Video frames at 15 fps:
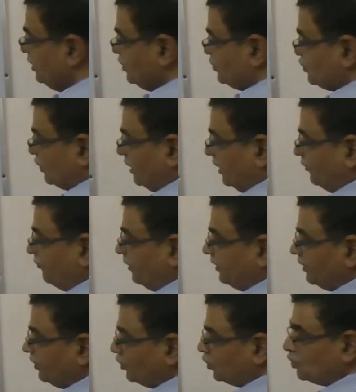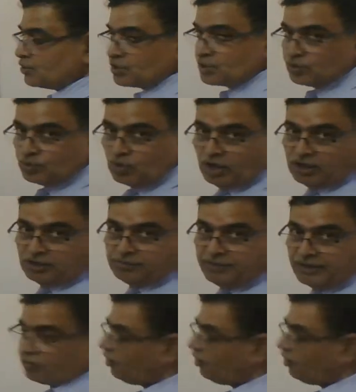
So converting rows to column and